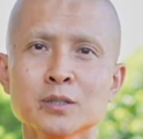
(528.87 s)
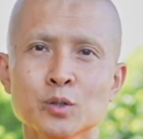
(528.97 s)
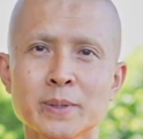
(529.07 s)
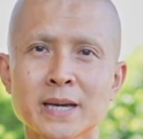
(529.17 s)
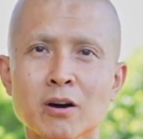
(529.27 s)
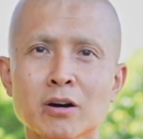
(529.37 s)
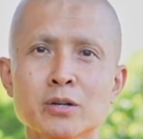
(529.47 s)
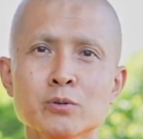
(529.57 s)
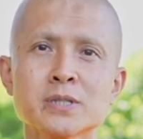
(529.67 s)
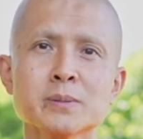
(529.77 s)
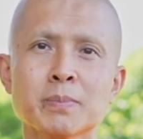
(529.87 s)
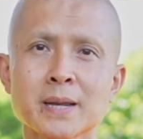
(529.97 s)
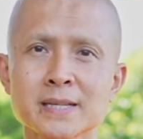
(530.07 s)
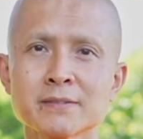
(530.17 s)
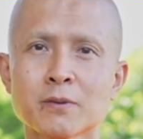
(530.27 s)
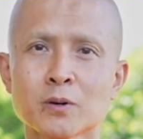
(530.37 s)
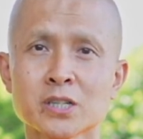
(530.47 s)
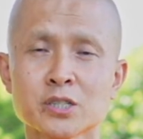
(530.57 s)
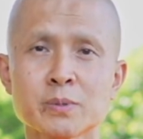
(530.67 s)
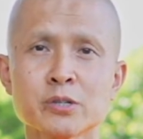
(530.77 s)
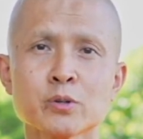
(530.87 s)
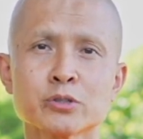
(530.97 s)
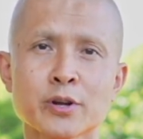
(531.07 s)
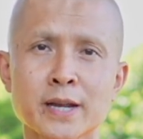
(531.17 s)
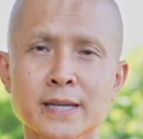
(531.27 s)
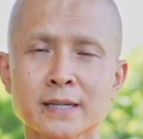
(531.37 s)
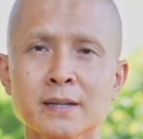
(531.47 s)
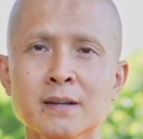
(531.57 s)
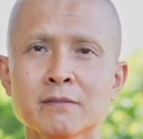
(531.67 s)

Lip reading: to be a conducive place for the spiritual training